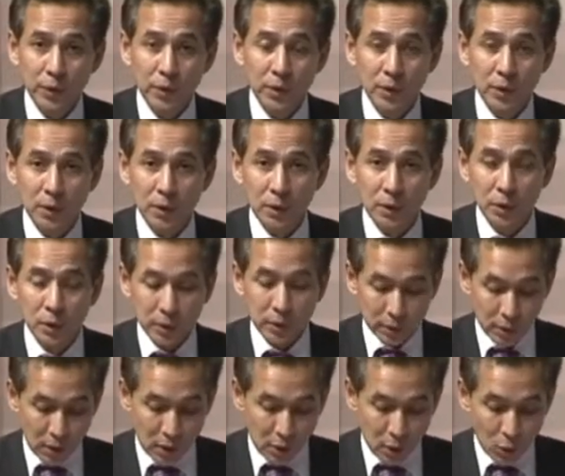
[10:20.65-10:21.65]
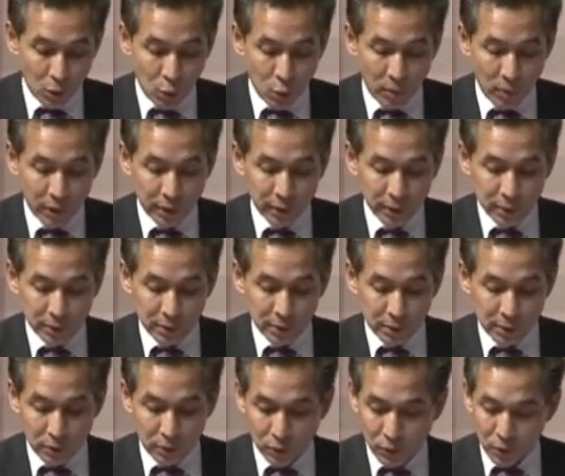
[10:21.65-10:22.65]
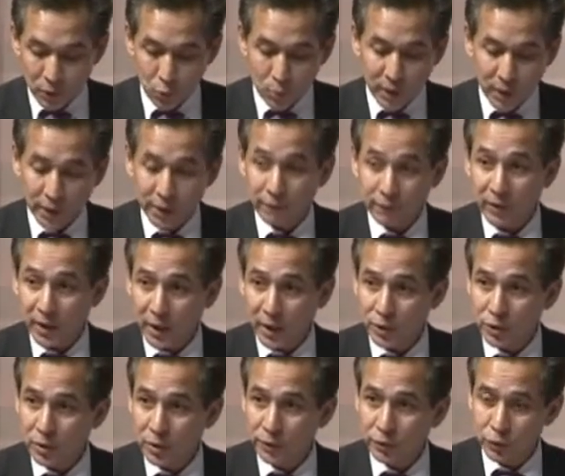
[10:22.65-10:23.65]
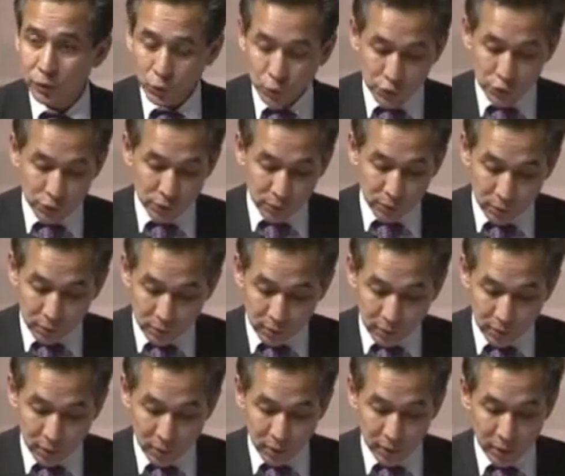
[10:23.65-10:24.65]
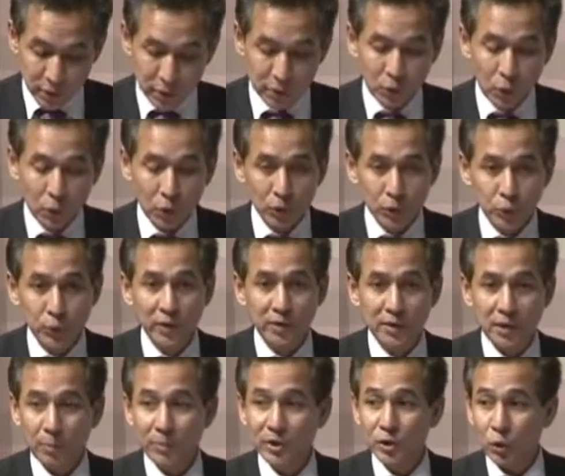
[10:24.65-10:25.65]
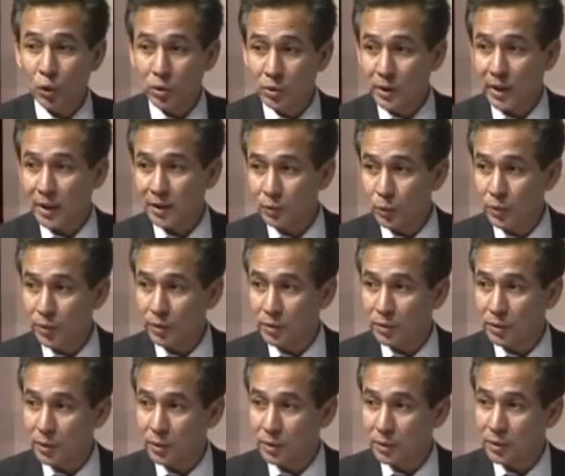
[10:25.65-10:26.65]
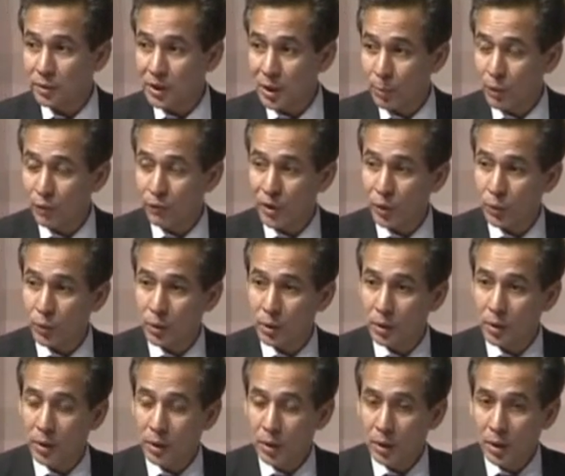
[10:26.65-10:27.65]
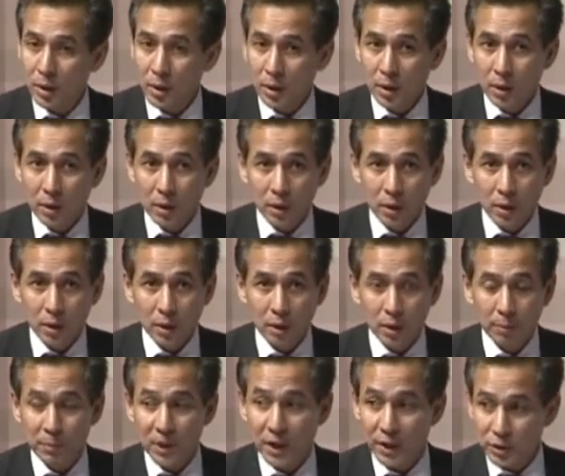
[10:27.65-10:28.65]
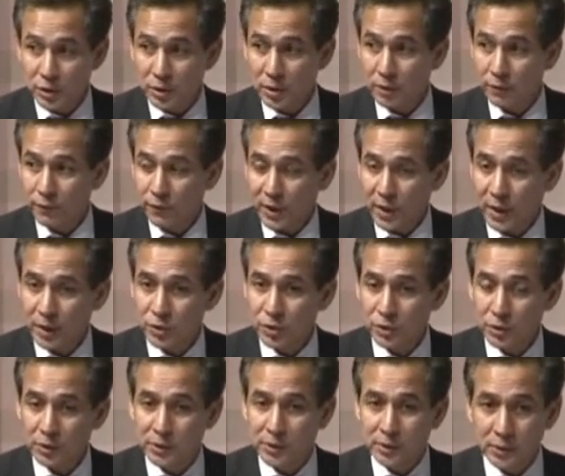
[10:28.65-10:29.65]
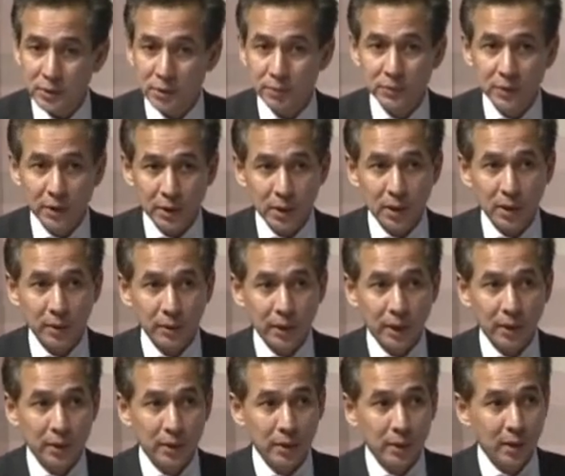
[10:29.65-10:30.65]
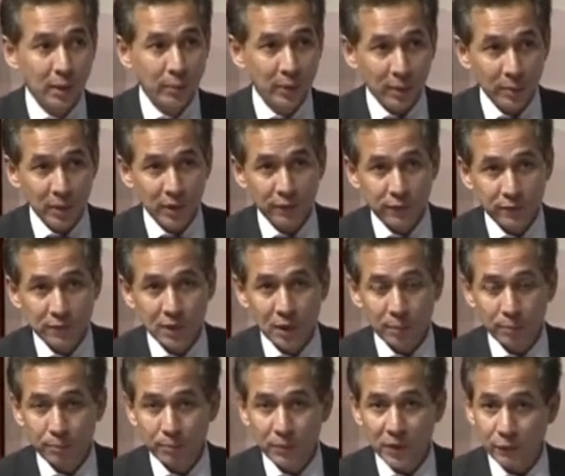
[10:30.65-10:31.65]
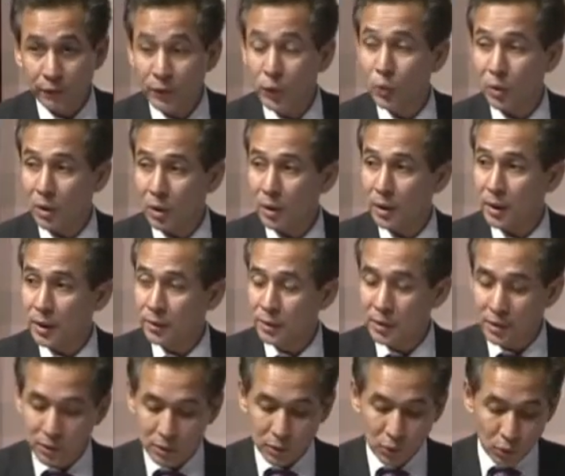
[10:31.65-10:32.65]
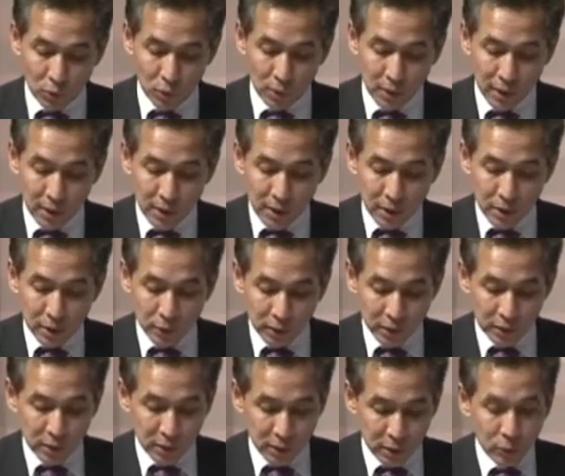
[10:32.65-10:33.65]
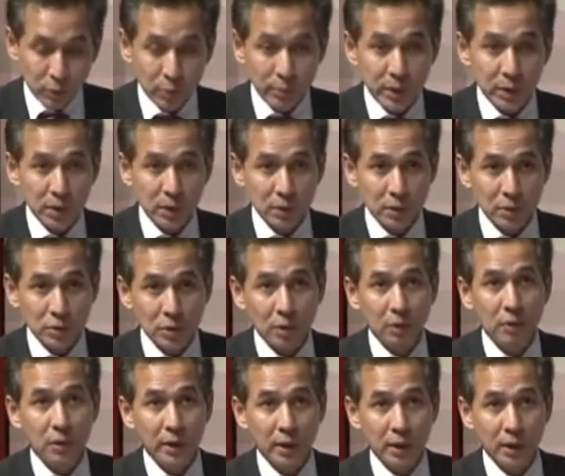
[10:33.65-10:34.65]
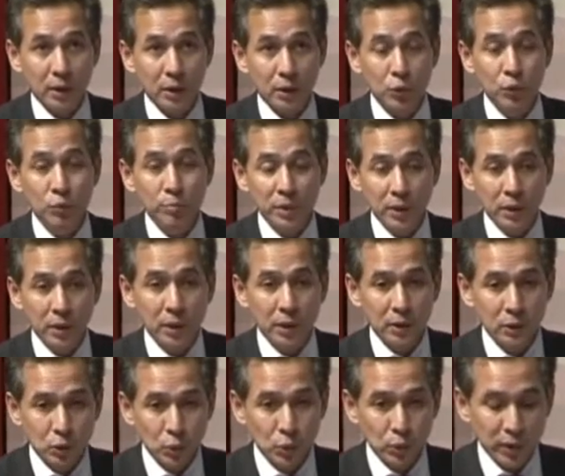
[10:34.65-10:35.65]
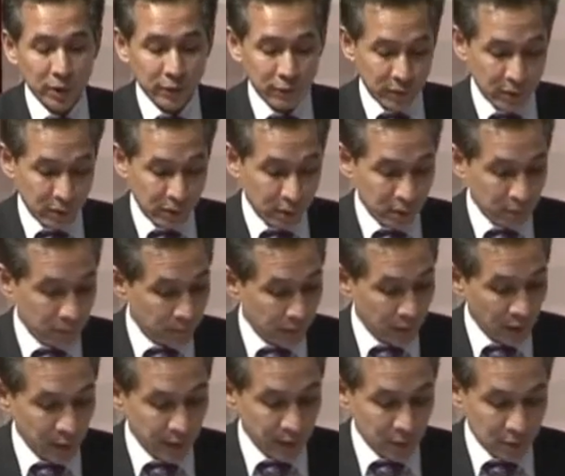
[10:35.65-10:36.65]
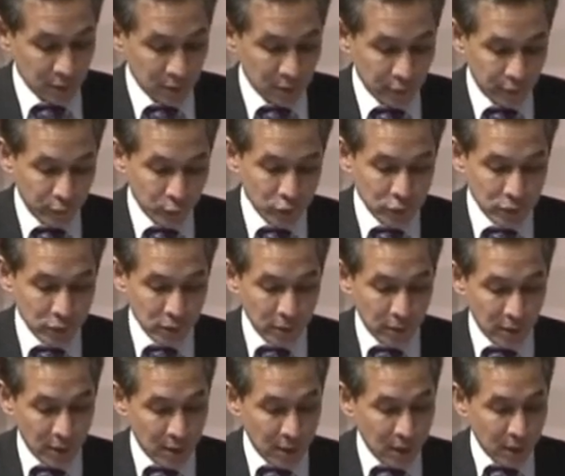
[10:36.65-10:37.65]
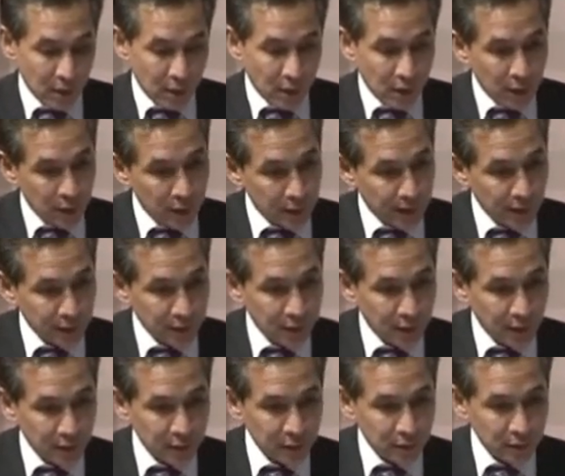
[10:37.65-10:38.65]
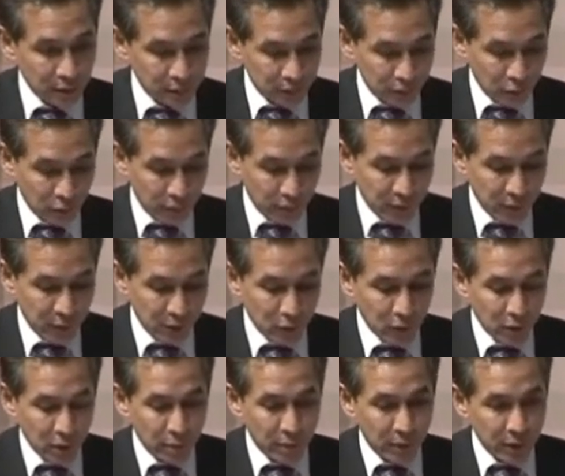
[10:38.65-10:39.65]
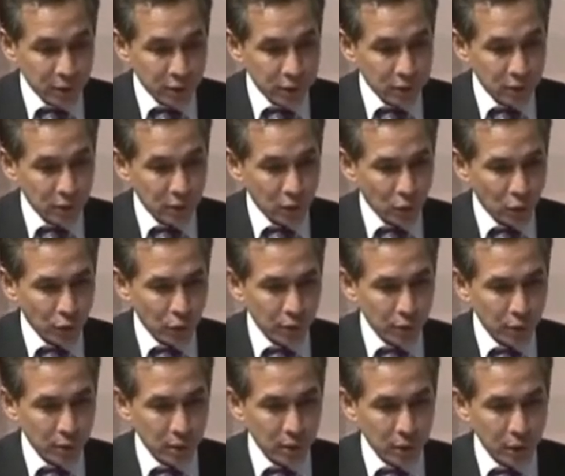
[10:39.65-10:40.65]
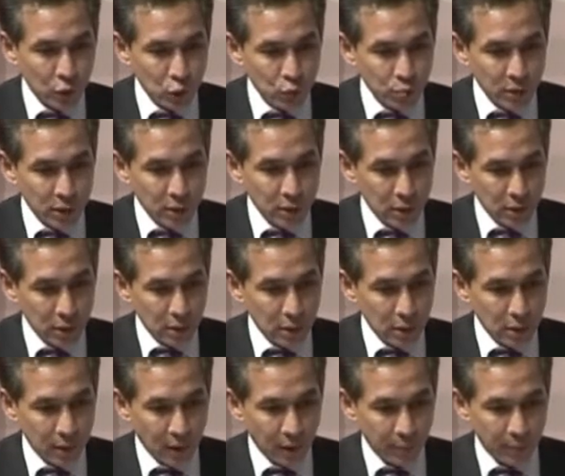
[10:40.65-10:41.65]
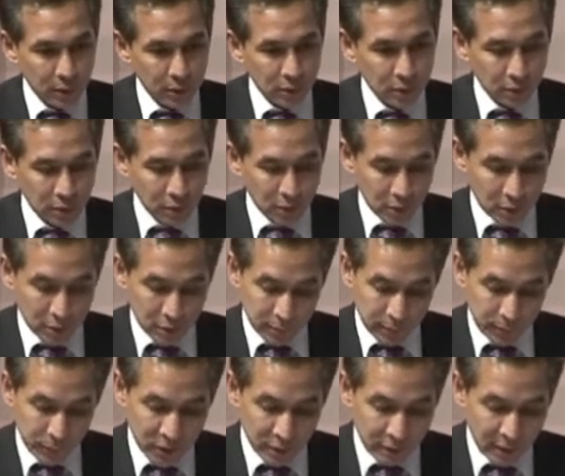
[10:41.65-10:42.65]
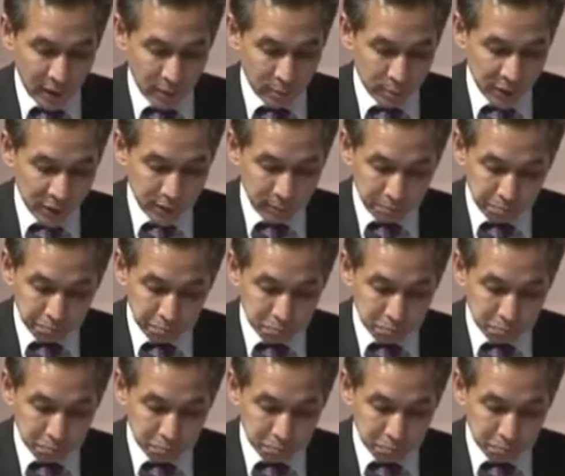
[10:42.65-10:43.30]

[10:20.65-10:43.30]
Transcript: the uh, Oman, Omani financial institution in this hall to establish contacts with some of our uh, Malaysian financial system, and I, I, I, believe some, a few are in this hall. So it will be, inshallah, a good beginning to a very bright uh, future. Uh, next slide is on the collaboration on uh, human capital um, development,